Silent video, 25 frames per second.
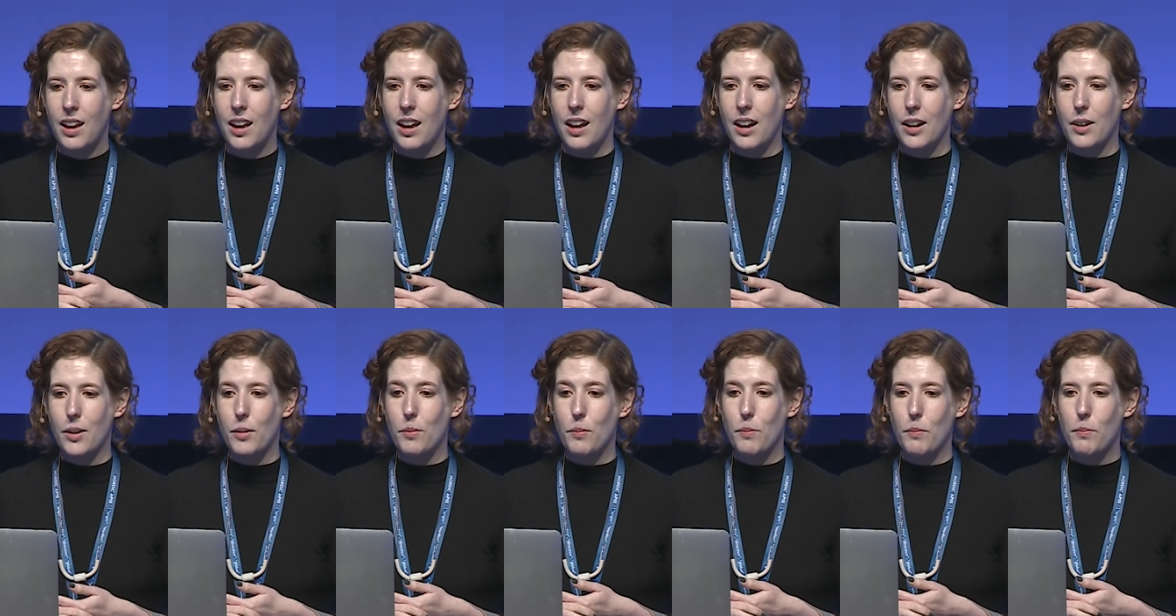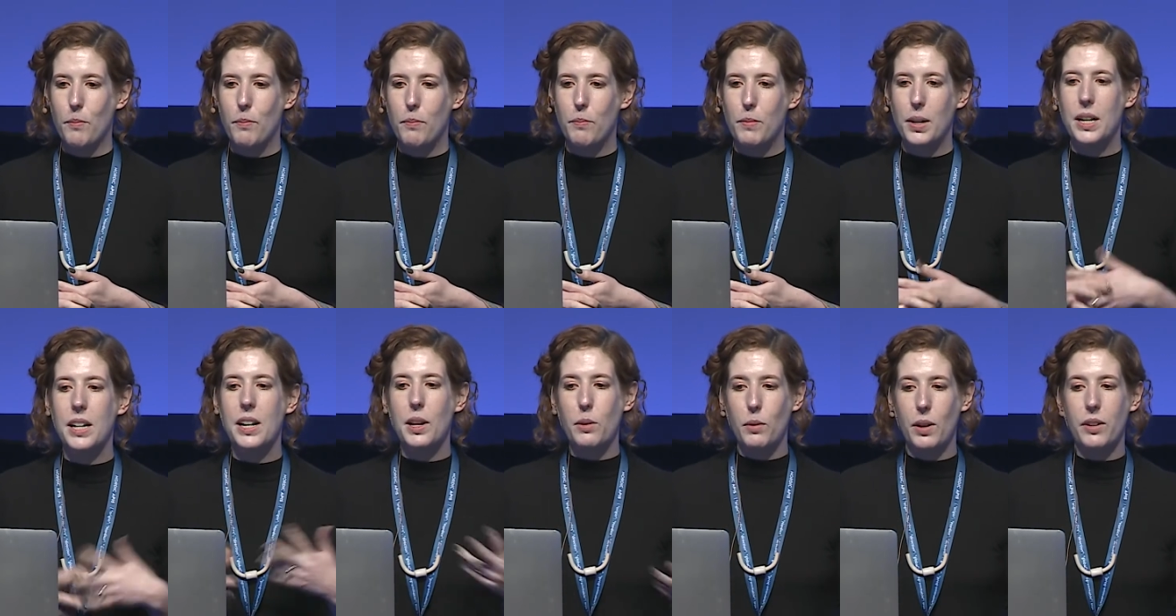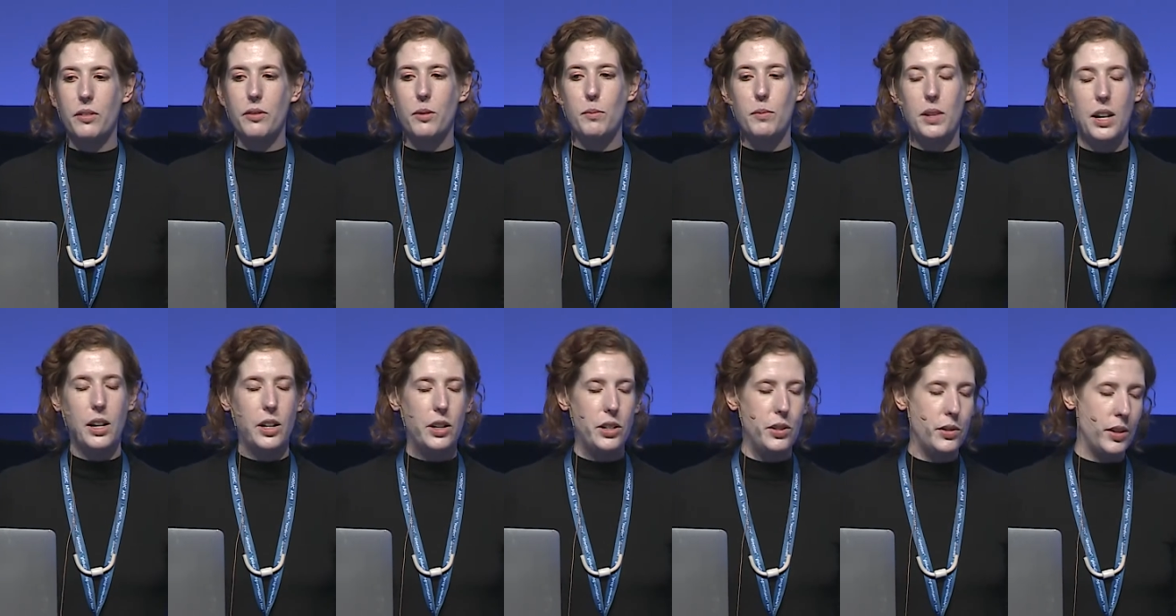But anyway, from
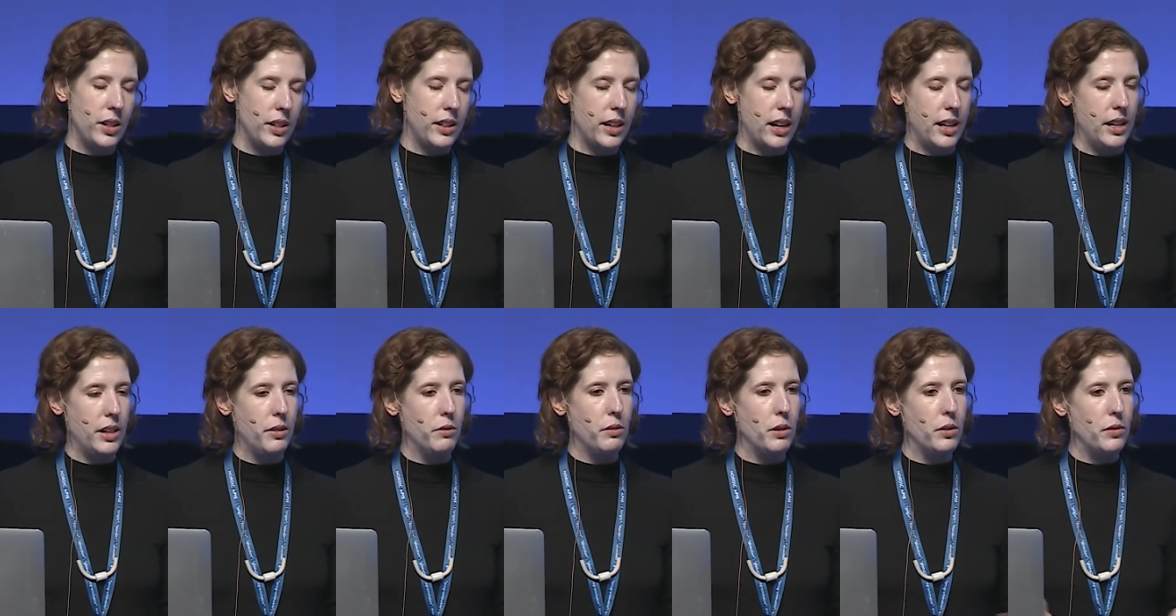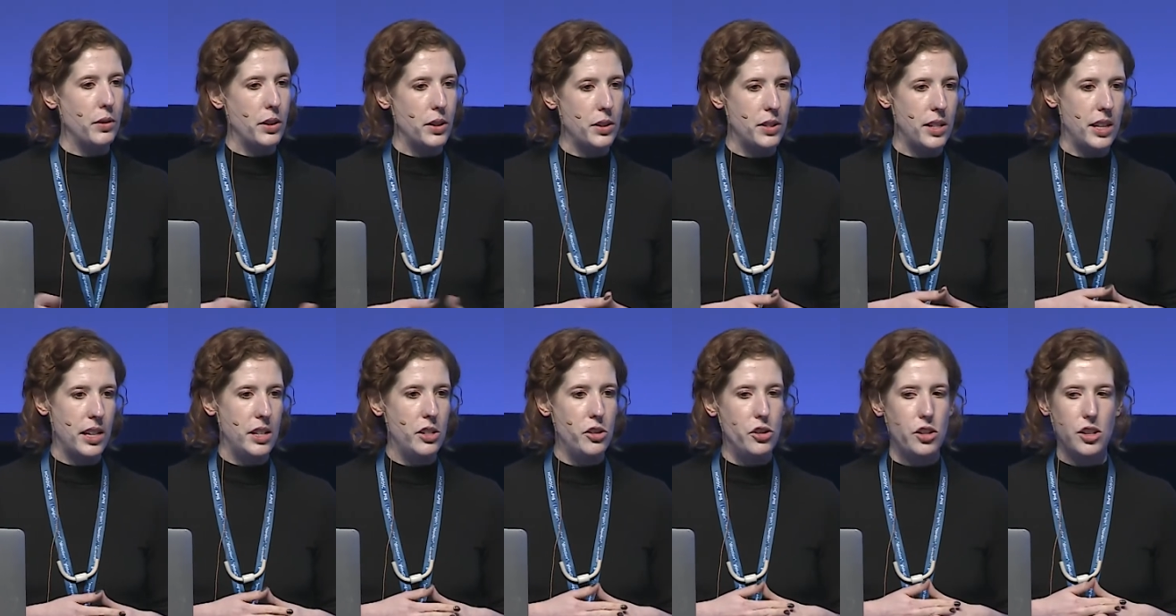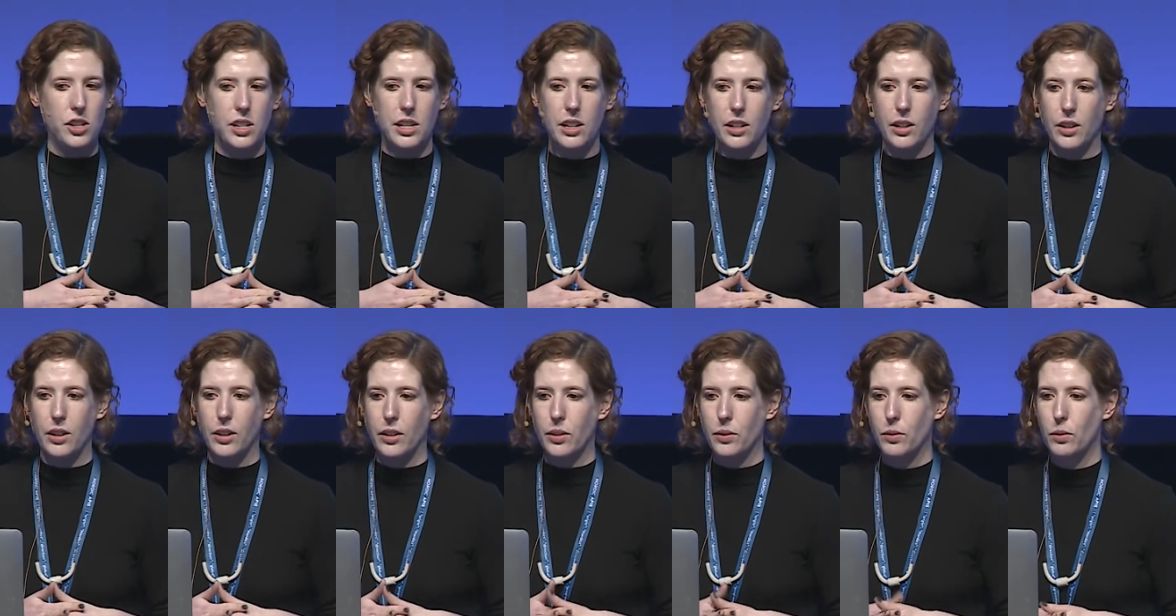there, you could kind of reverse
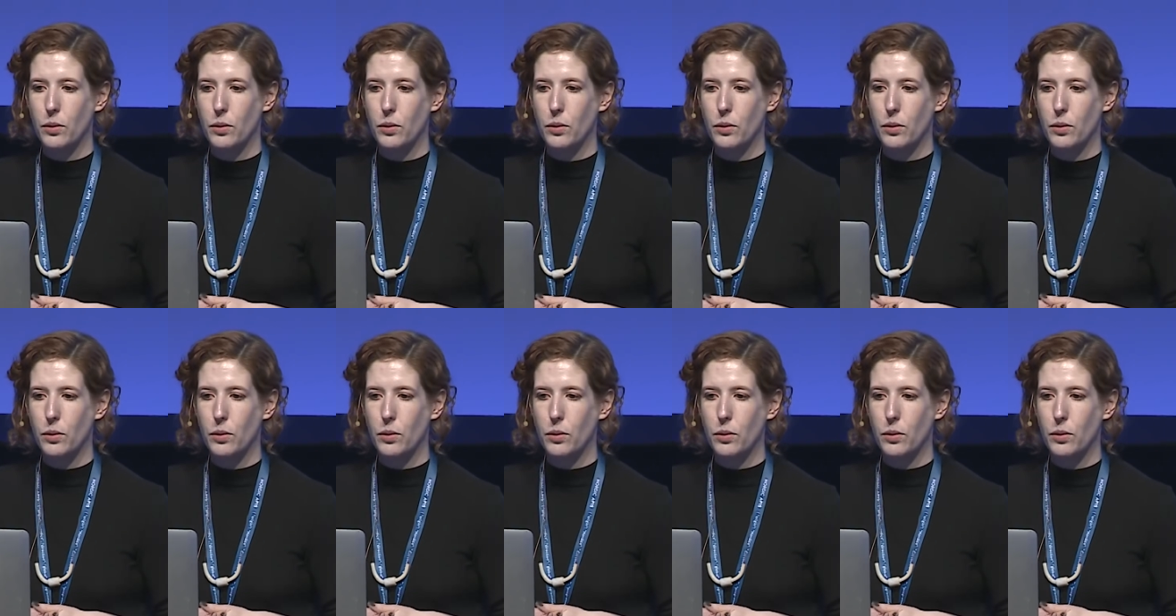engineer